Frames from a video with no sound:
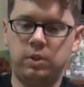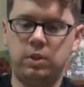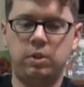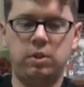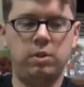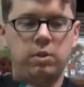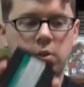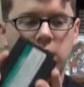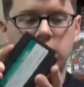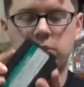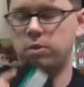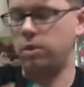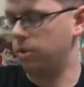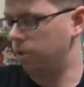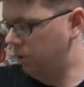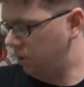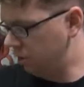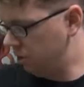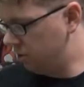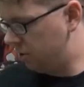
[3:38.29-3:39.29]
So those are all
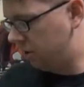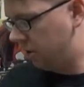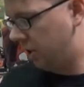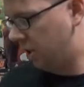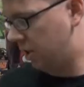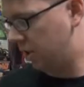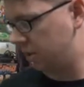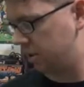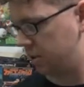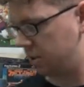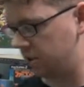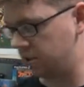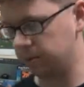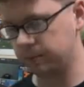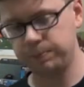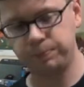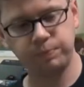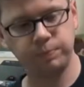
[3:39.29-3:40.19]
the loose carts.